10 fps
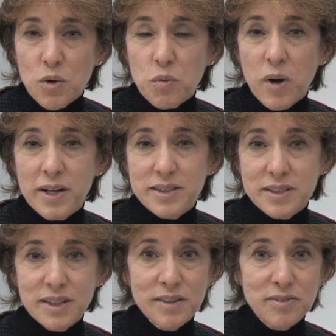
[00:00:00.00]
was
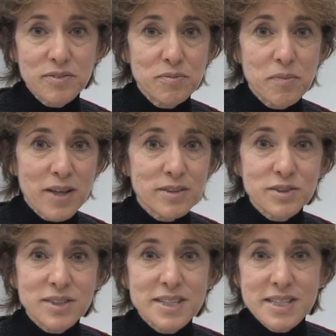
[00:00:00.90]
if
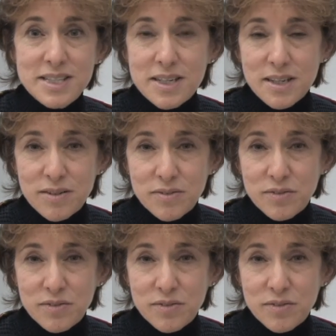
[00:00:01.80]
mothers conceive,